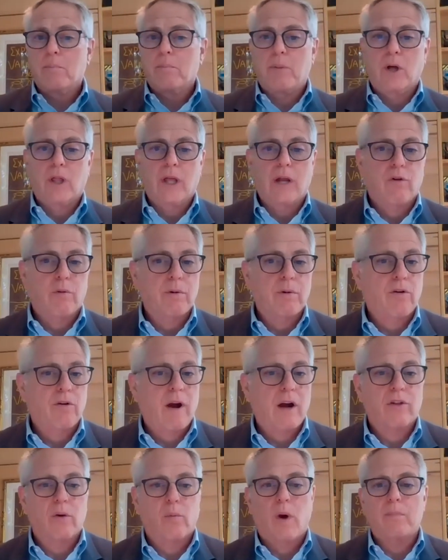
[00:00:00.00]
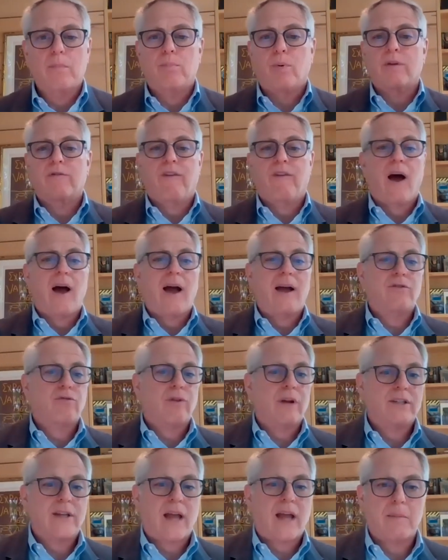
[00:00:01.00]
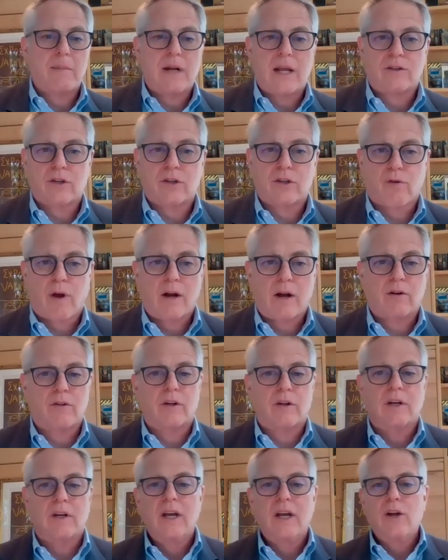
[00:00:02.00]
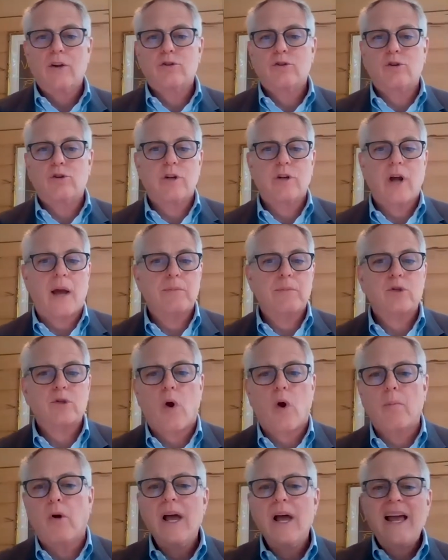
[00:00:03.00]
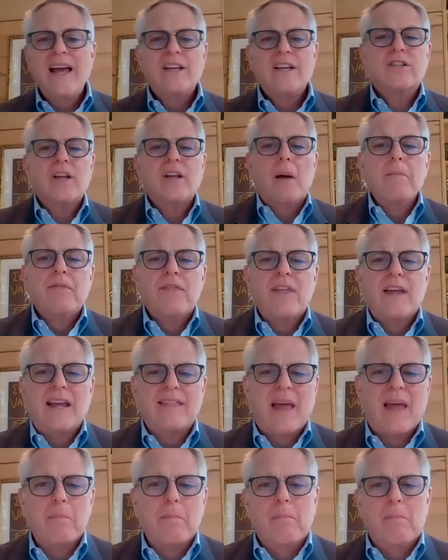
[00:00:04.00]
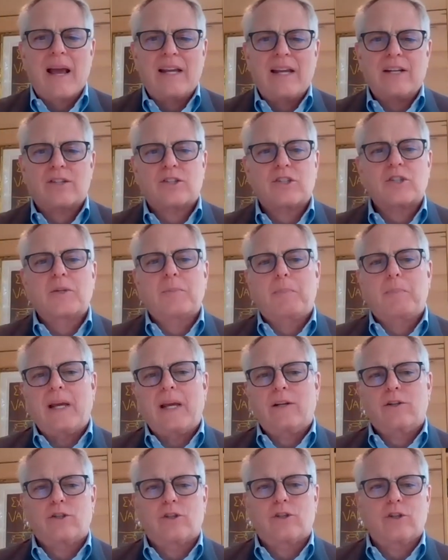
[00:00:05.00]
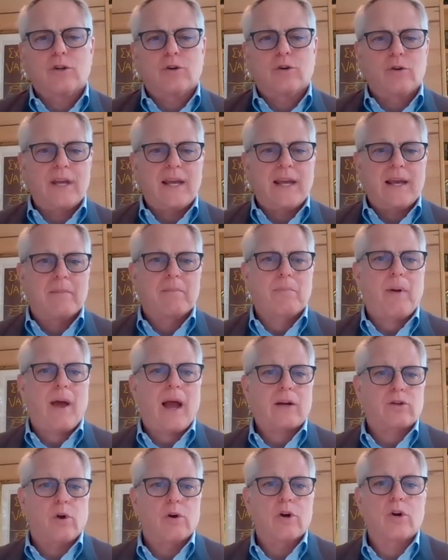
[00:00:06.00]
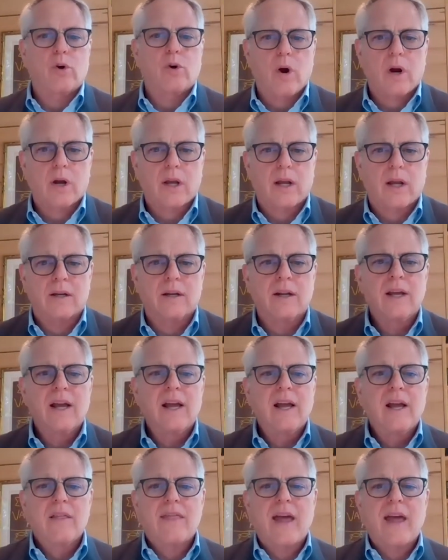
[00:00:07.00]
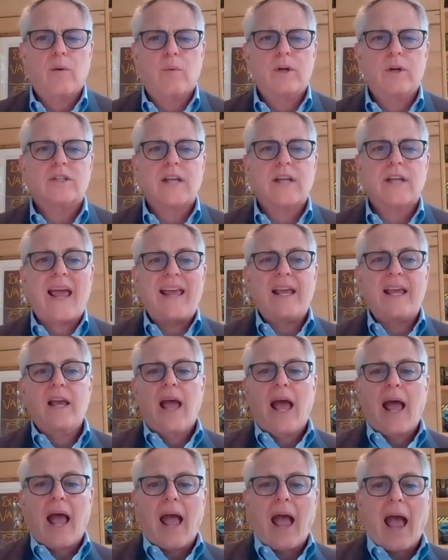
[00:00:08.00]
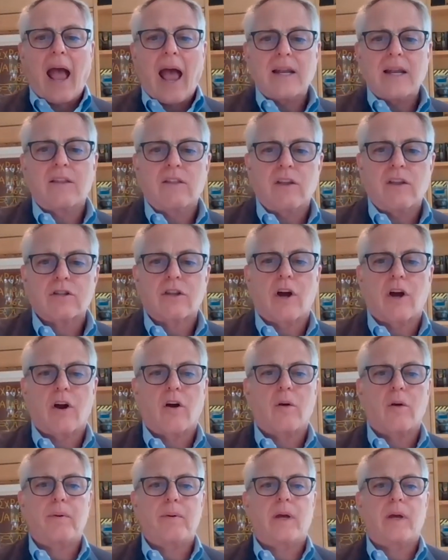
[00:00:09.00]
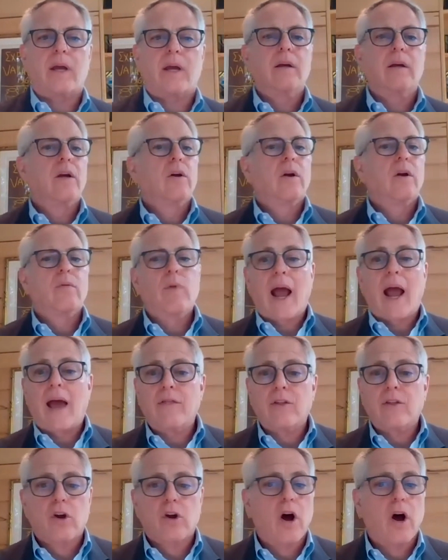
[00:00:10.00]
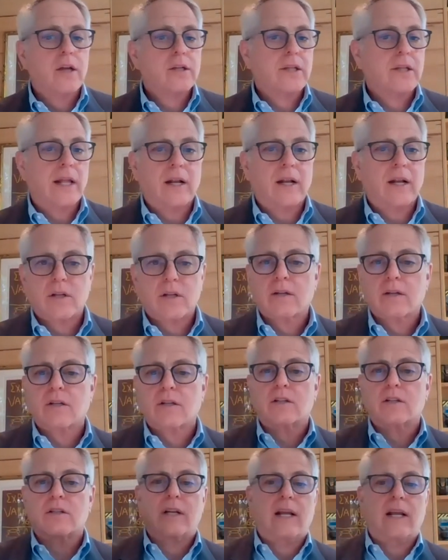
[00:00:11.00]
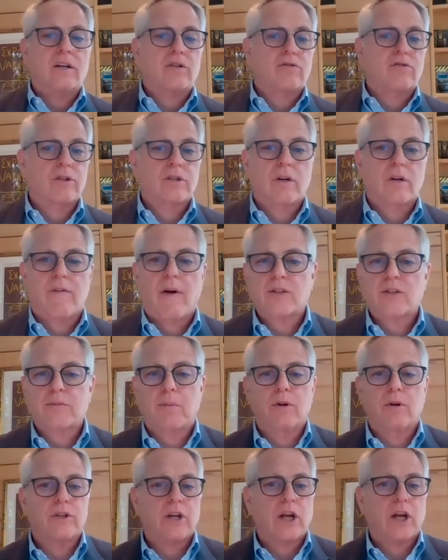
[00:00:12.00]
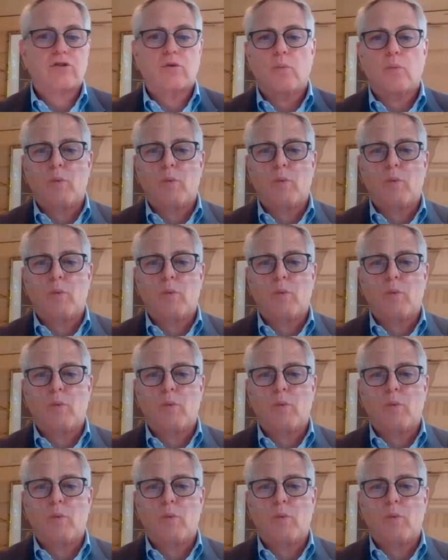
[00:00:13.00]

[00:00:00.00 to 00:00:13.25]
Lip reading: Bilirubin greater than 1.5, transaminase is greater than 2 times normal. Something that might speak to the impact on an organ that would say adding this therapy and the cost and its toxicity and its risk of hospitalization,